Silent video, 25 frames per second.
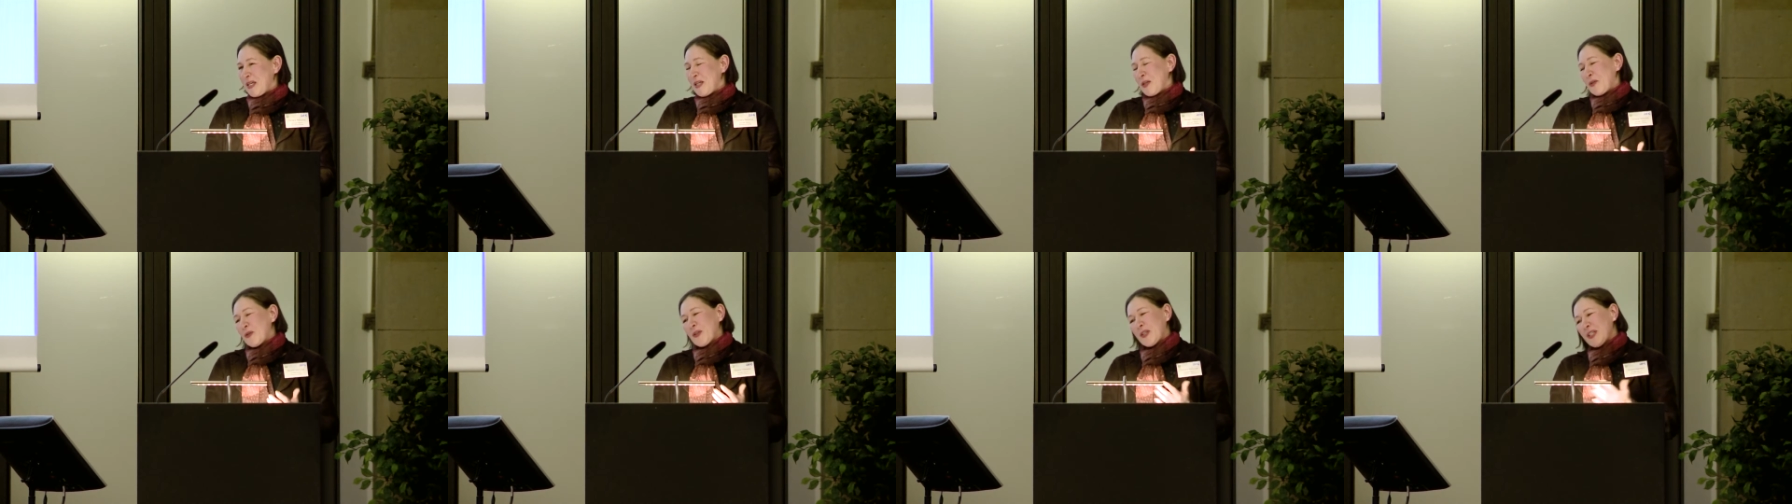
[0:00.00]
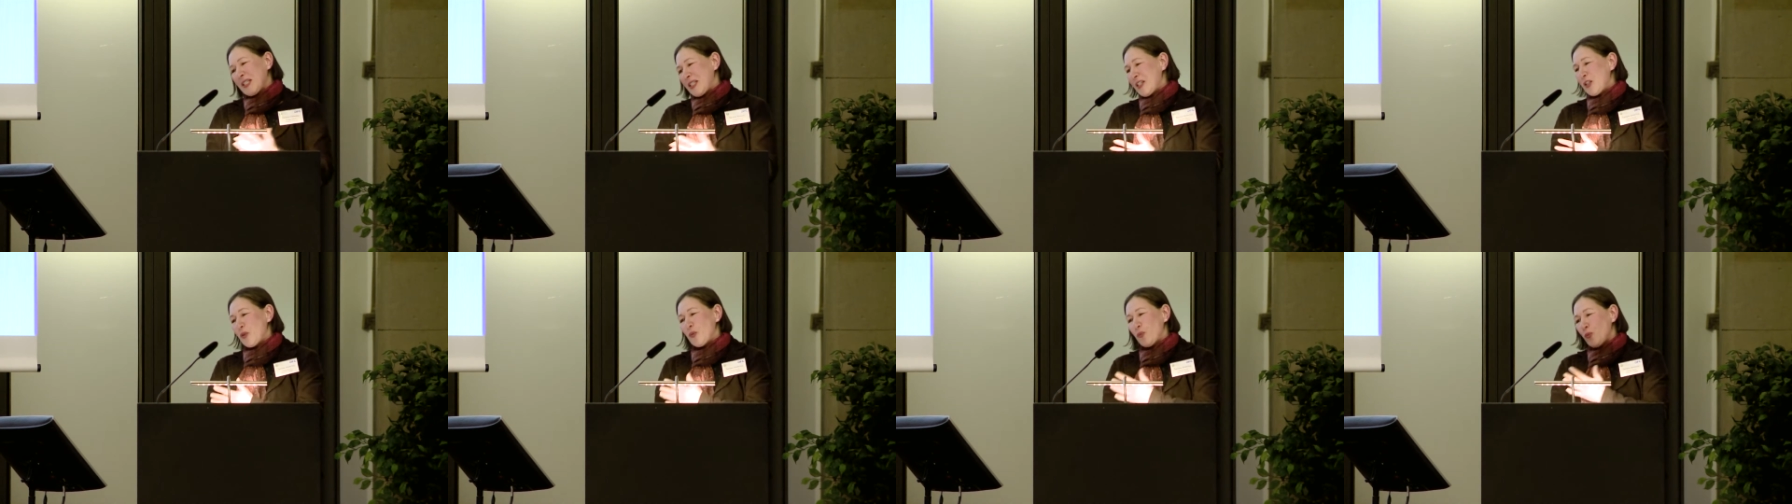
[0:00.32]
So
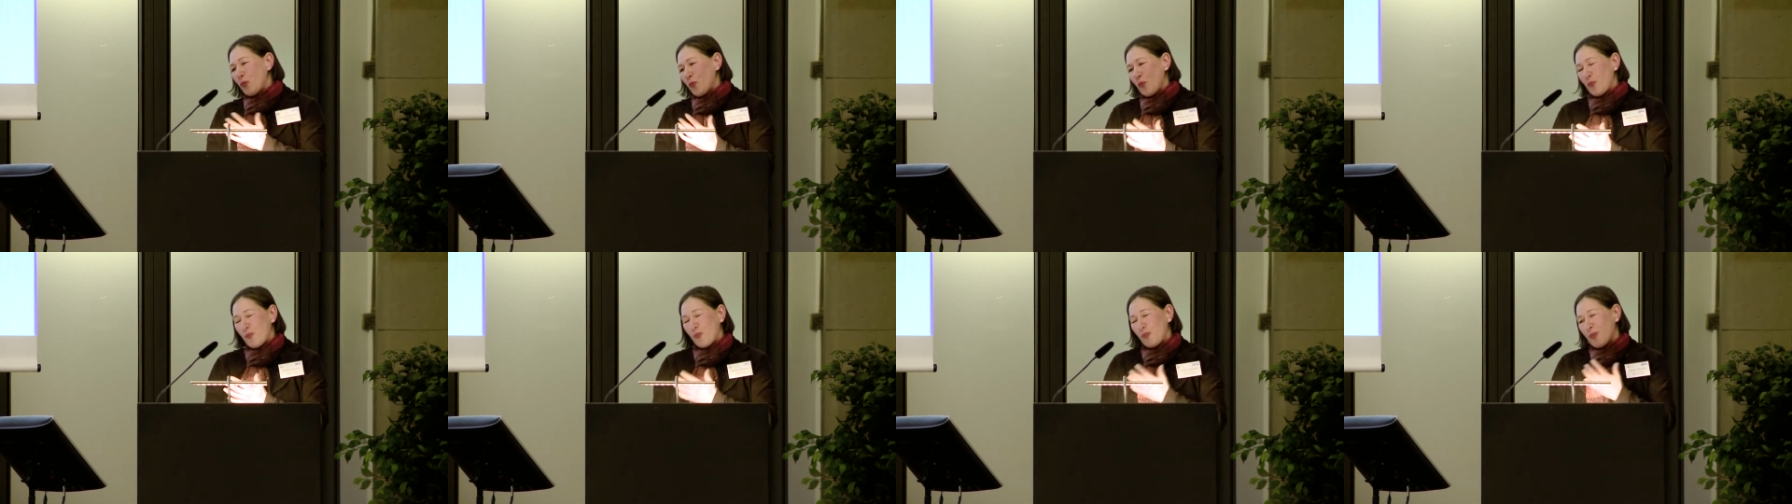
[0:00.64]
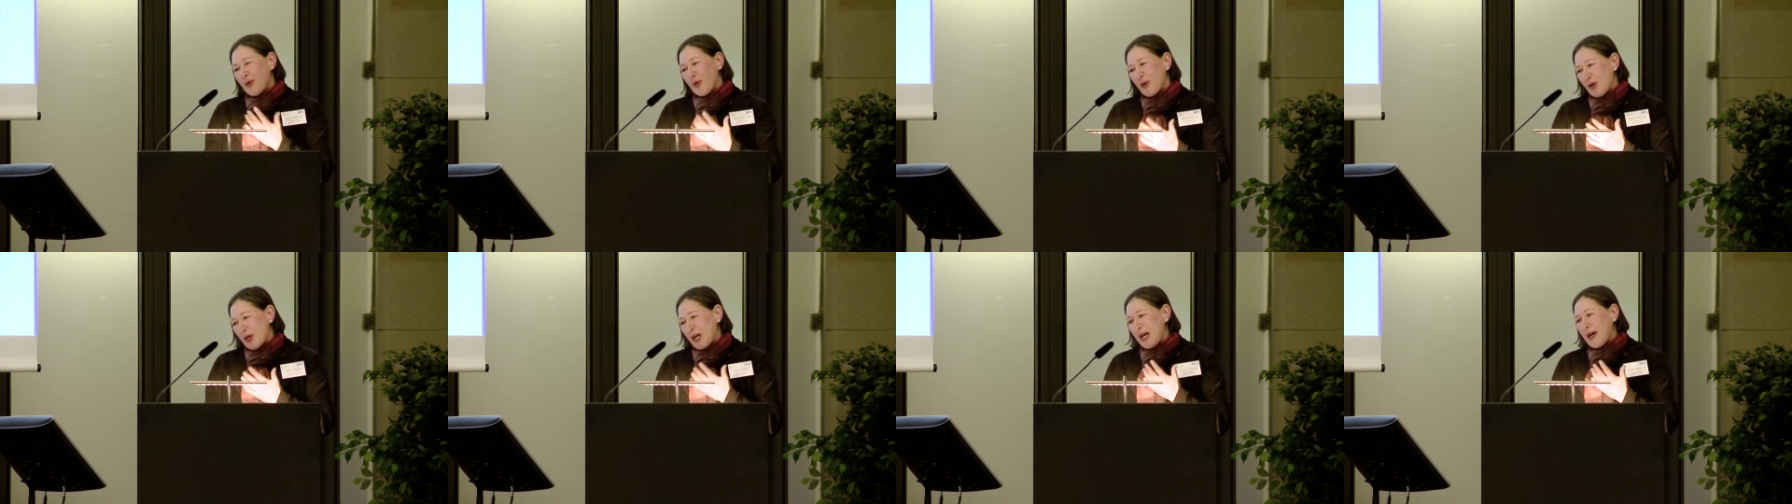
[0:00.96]
that is
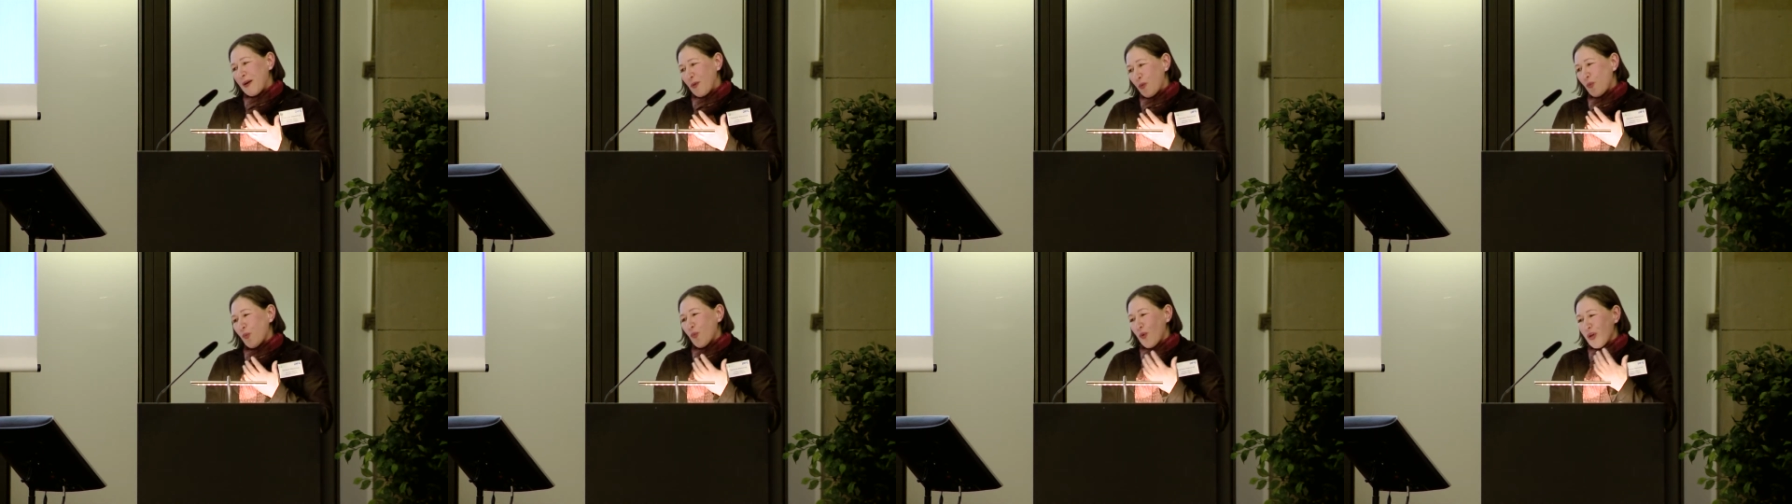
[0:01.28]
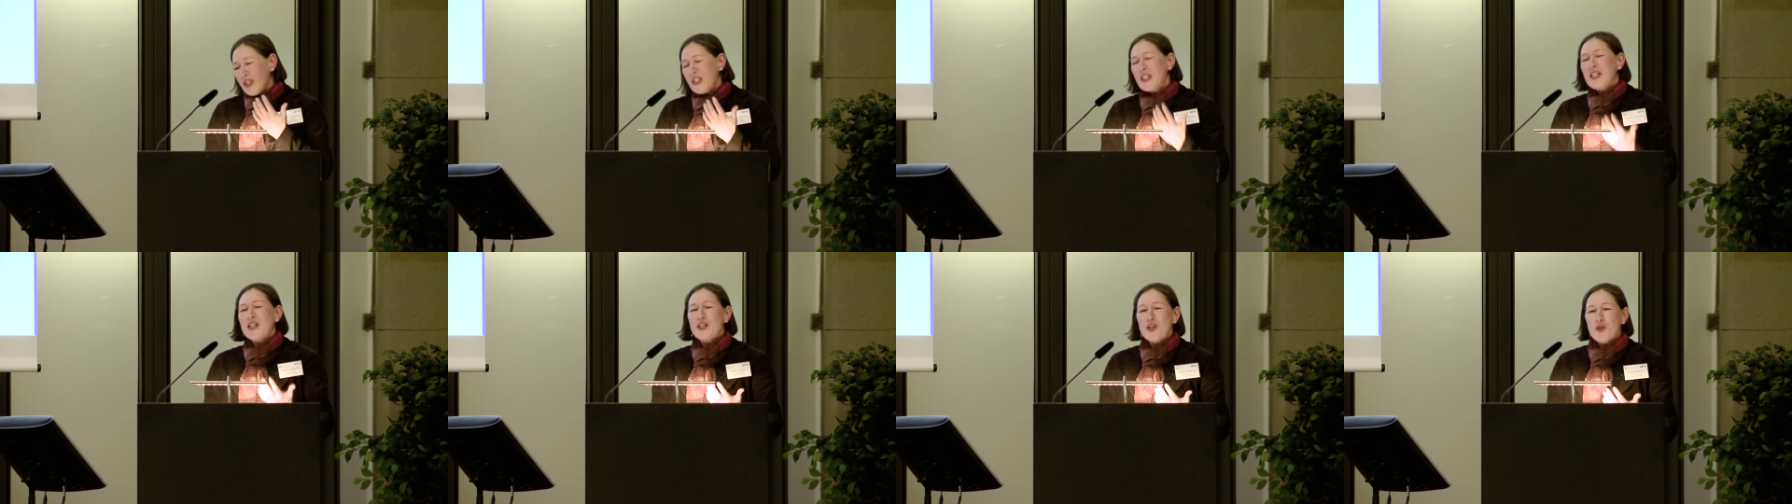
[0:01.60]

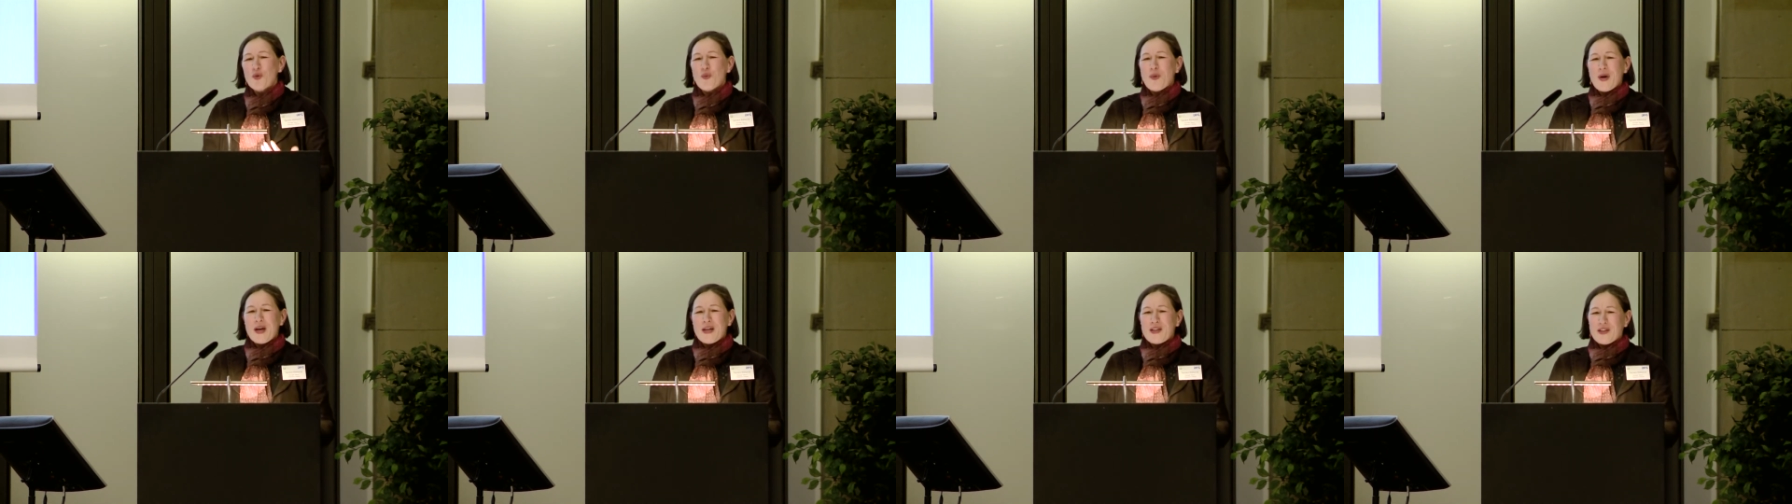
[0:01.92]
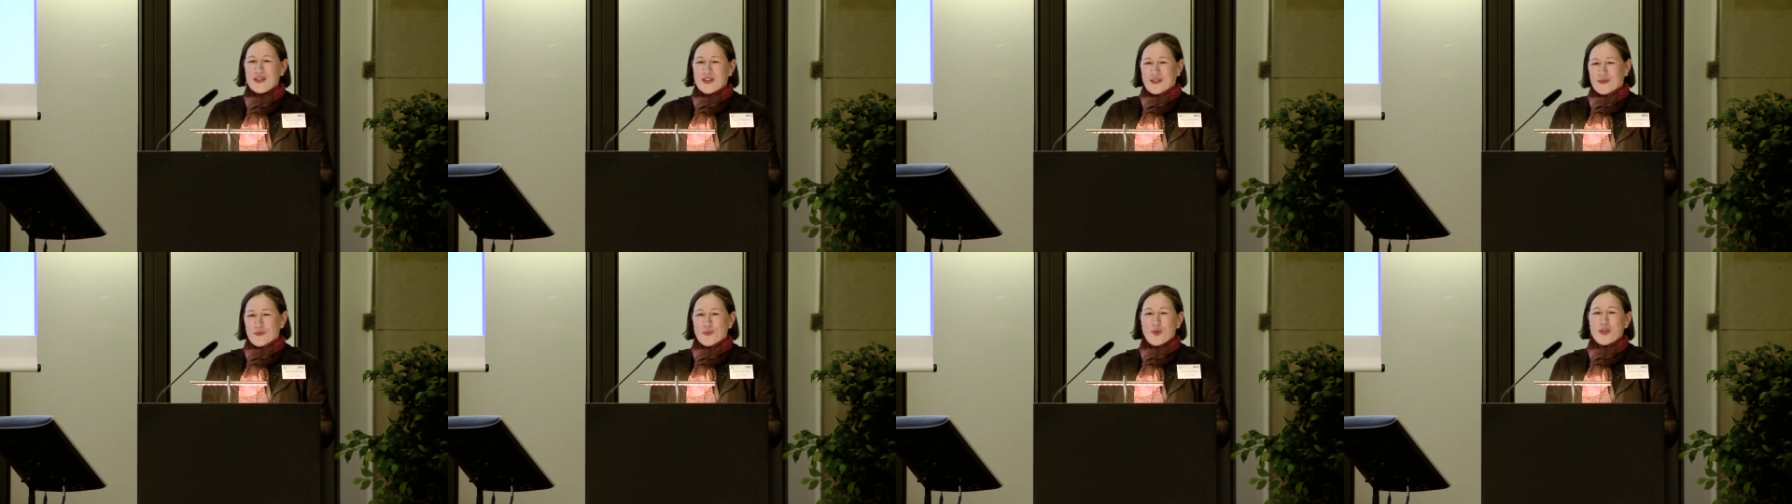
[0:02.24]
one situation